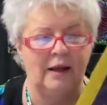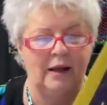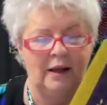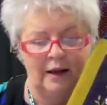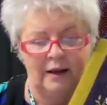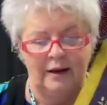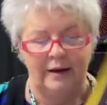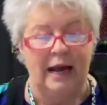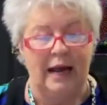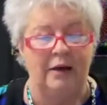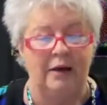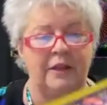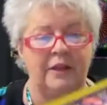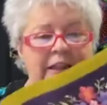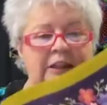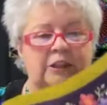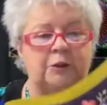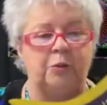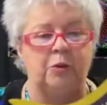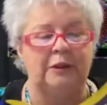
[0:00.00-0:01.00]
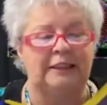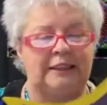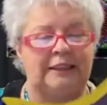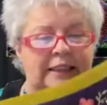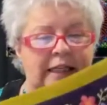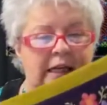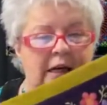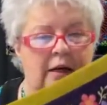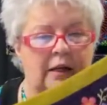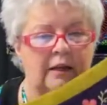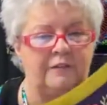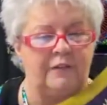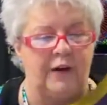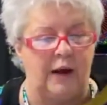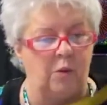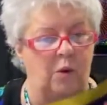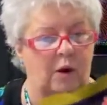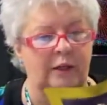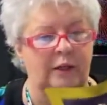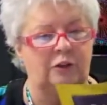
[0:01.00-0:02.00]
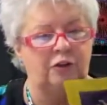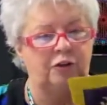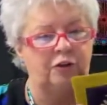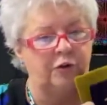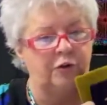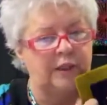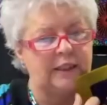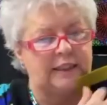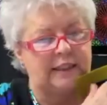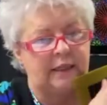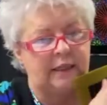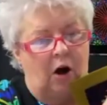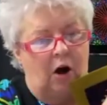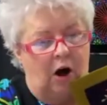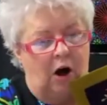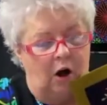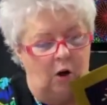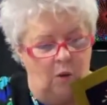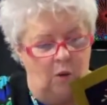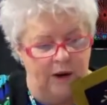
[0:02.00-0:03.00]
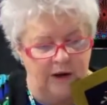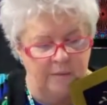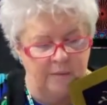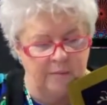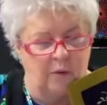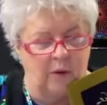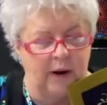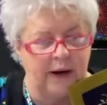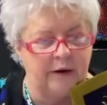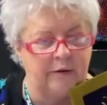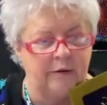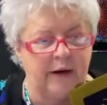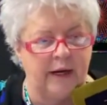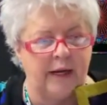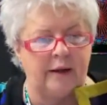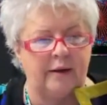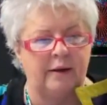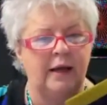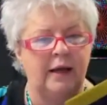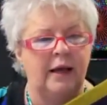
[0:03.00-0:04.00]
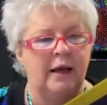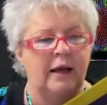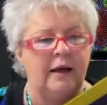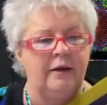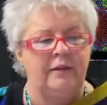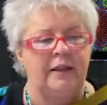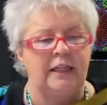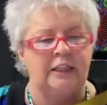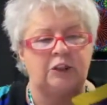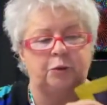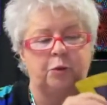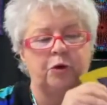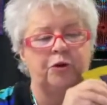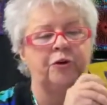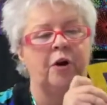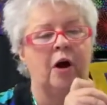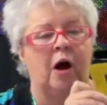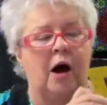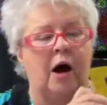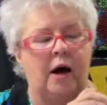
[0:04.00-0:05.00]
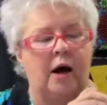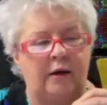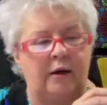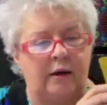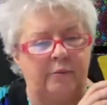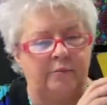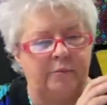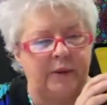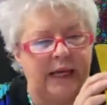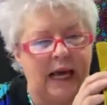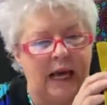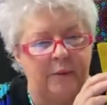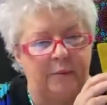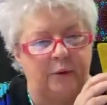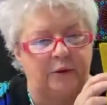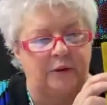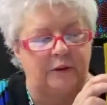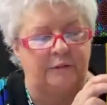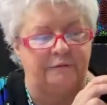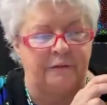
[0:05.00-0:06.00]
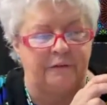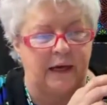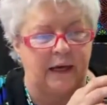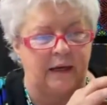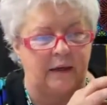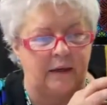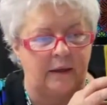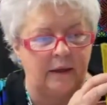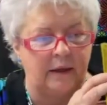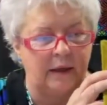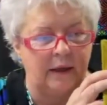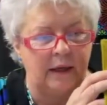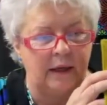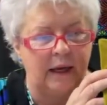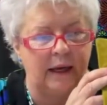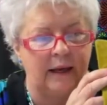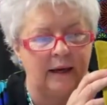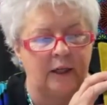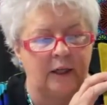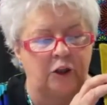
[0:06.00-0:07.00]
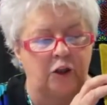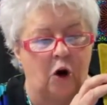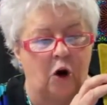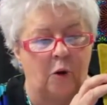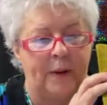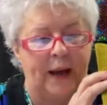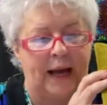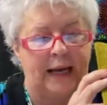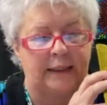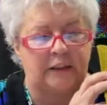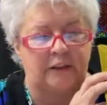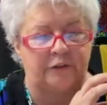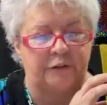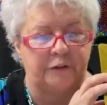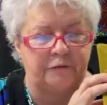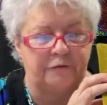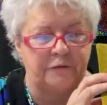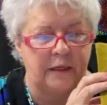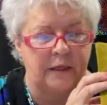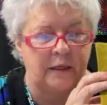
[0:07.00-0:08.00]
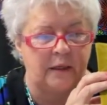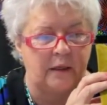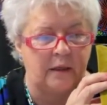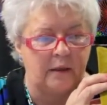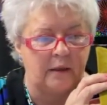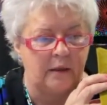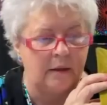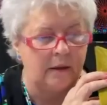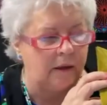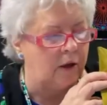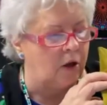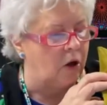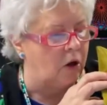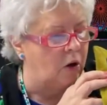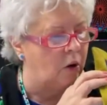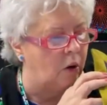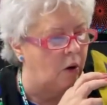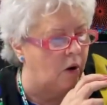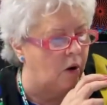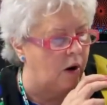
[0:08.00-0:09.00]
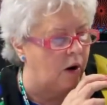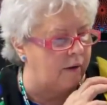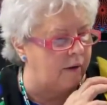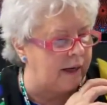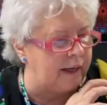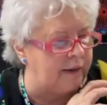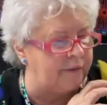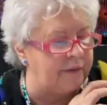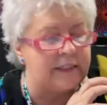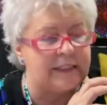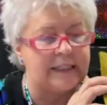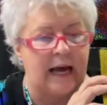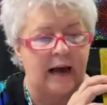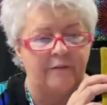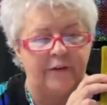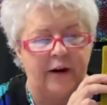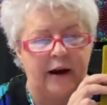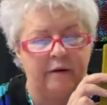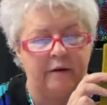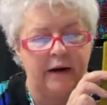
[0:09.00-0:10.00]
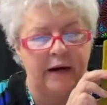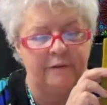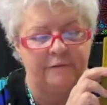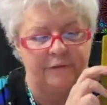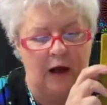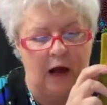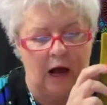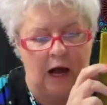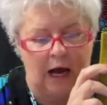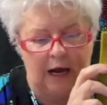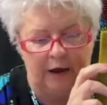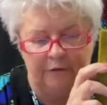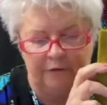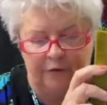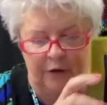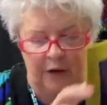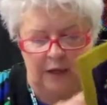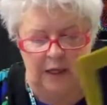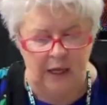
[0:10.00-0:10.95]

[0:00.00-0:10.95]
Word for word: Now this would still, if I wanted to do this in all one embroidery, this would not be able to fit in a Topaz 50 or in the Sapphire 85.